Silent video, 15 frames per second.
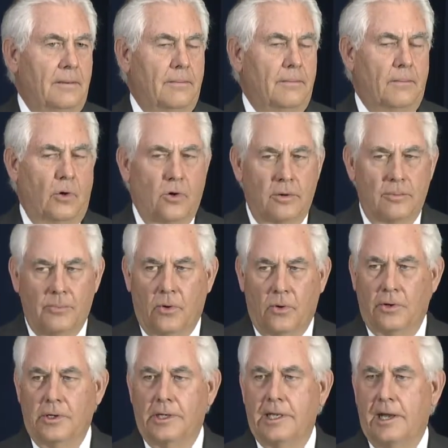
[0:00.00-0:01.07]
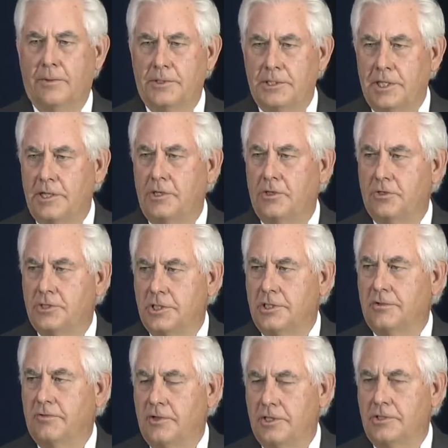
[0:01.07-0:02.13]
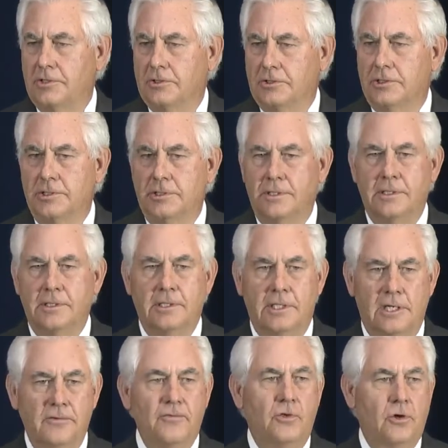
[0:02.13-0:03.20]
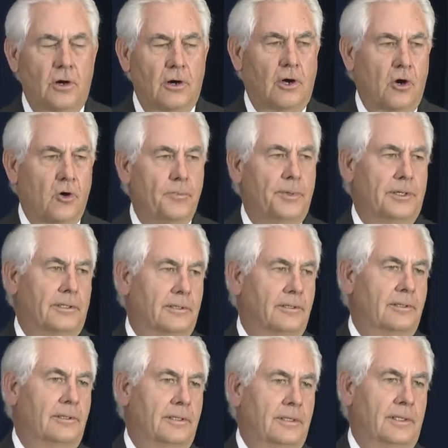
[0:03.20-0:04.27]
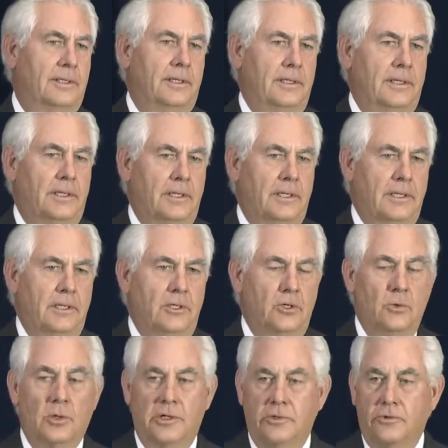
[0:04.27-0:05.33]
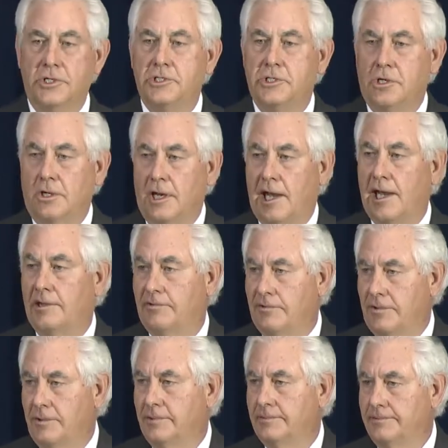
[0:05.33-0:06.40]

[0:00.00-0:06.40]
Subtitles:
More importantly, I would say to you as individuals, if you are open, you will enrich your life.